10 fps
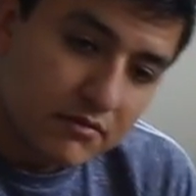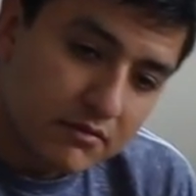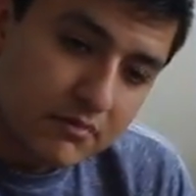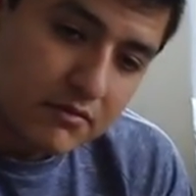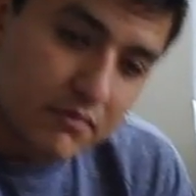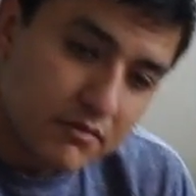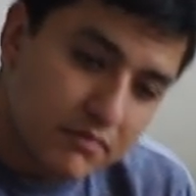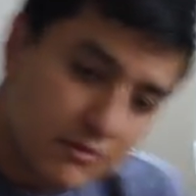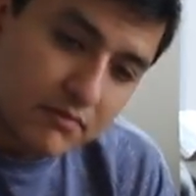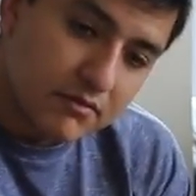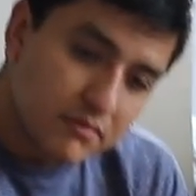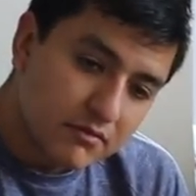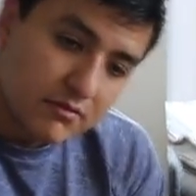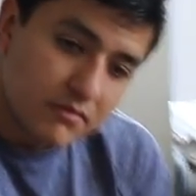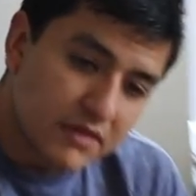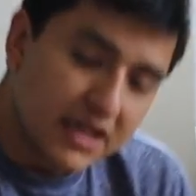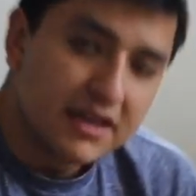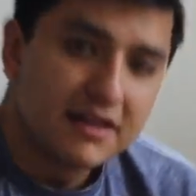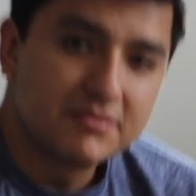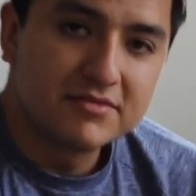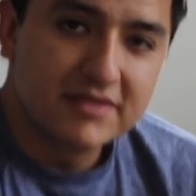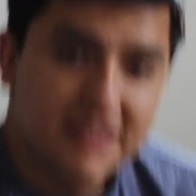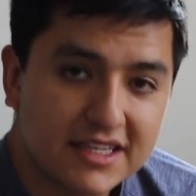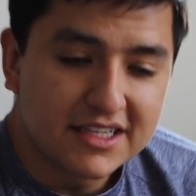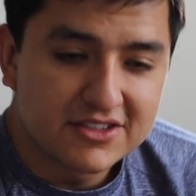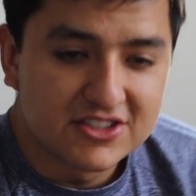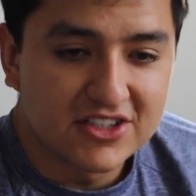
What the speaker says: a part of the fam.